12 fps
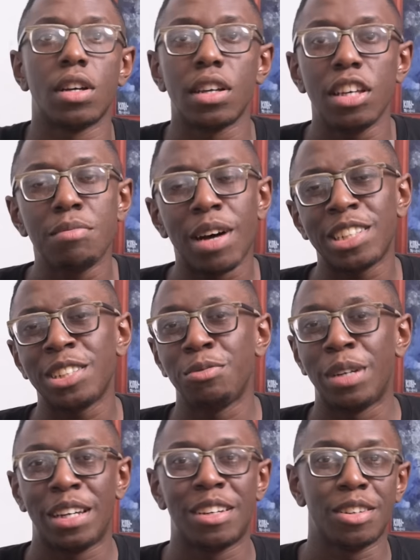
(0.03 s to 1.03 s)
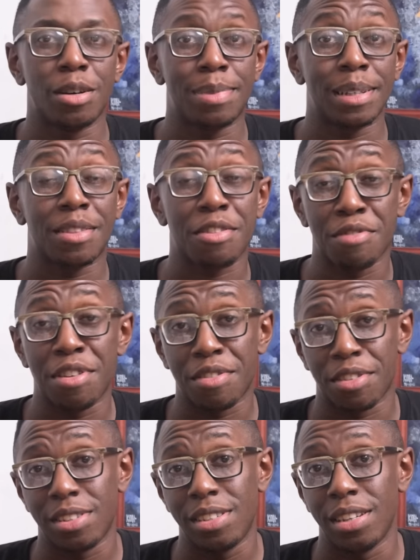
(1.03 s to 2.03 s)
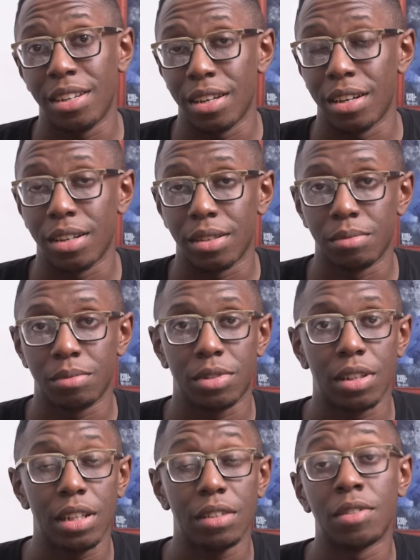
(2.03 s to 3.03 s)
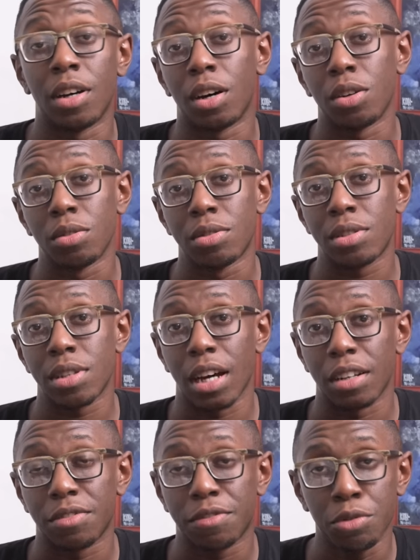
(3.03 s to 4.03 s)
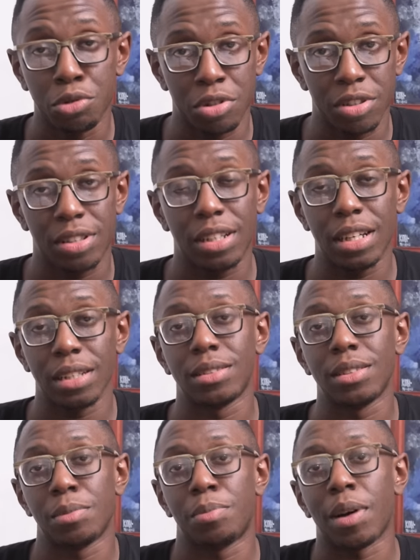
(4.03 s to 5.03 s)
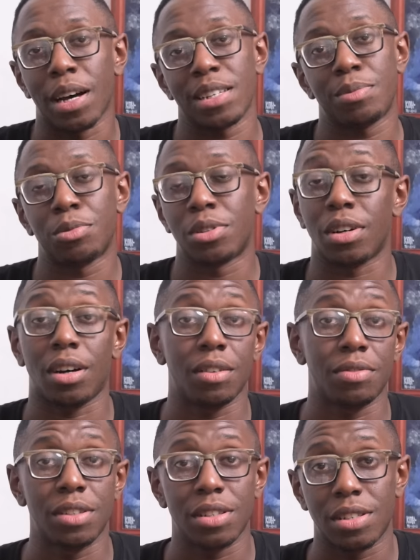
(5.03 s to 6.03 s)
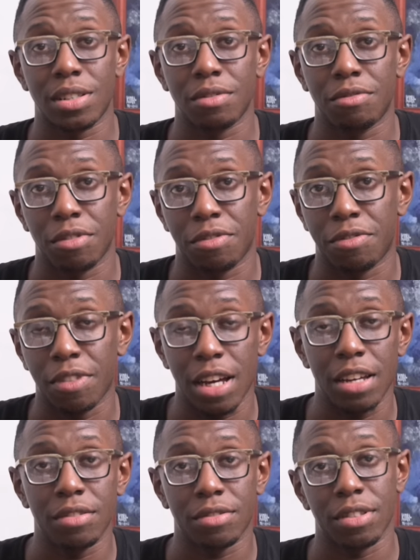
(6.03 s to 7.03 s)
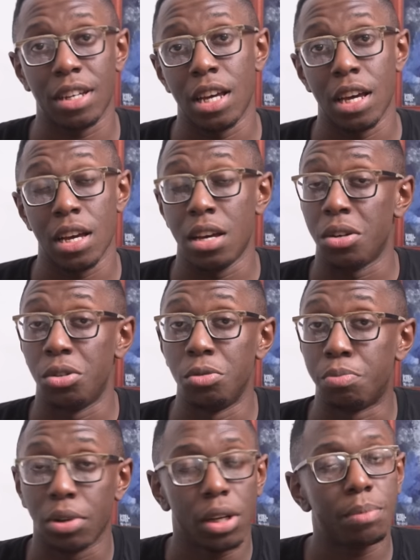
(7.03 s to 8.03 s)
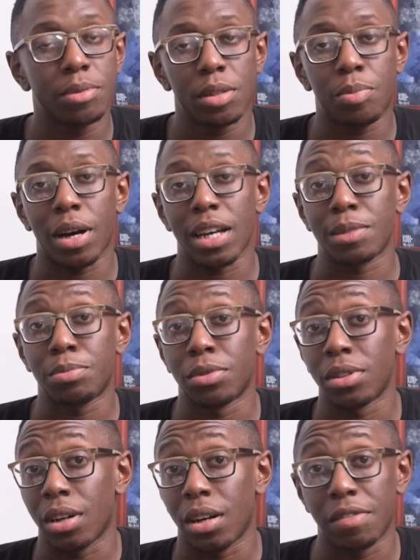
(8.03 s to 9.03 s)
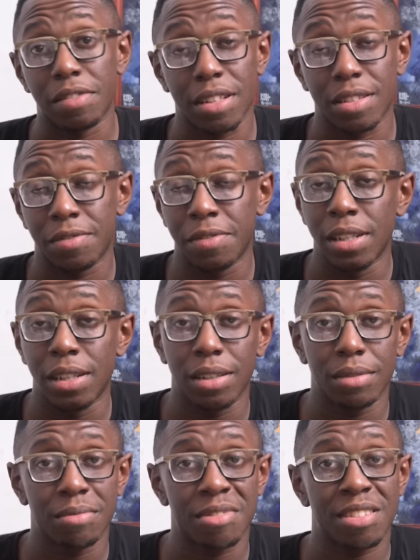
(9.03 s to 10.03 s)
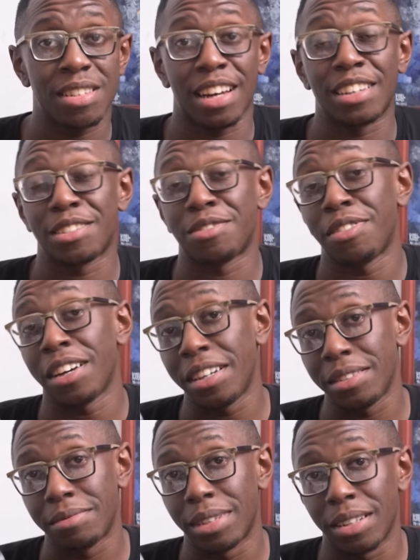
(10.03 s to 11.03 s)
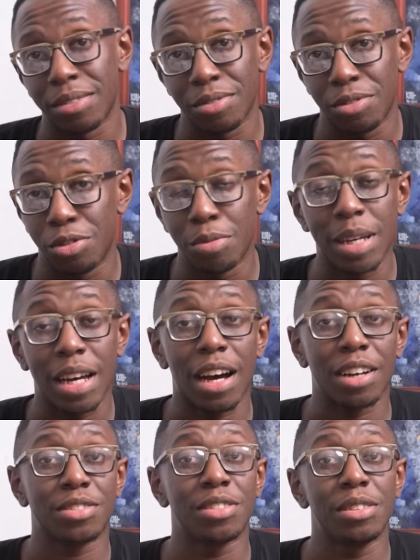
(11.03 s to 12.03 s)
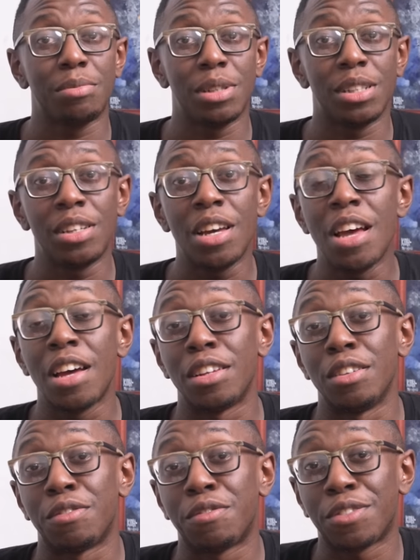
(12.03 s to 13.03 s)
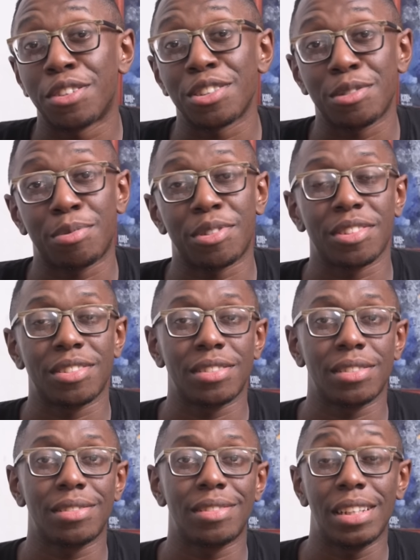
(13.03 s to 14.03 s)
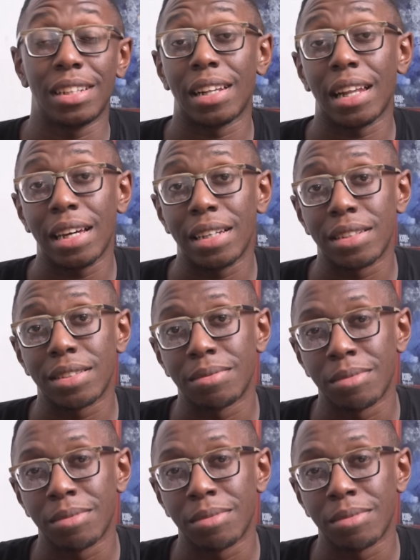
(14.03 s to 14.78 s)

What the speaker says: Imagine waking up at 3:30 a.m. to leave the house at 4 to get to the passport office for 5. You pull up to the passport office feeling satisfied that you may actually be the first person in line.